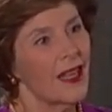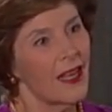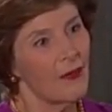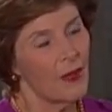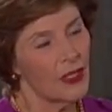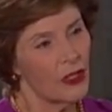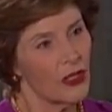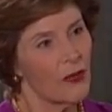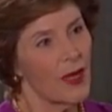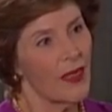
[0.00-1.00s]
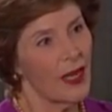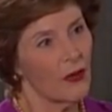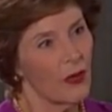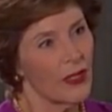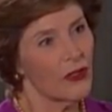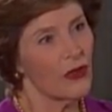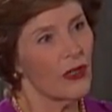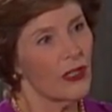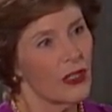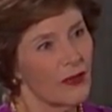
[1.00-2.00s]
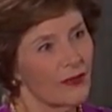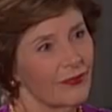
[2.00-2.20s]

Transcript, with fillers: Uh, but just to be there with George.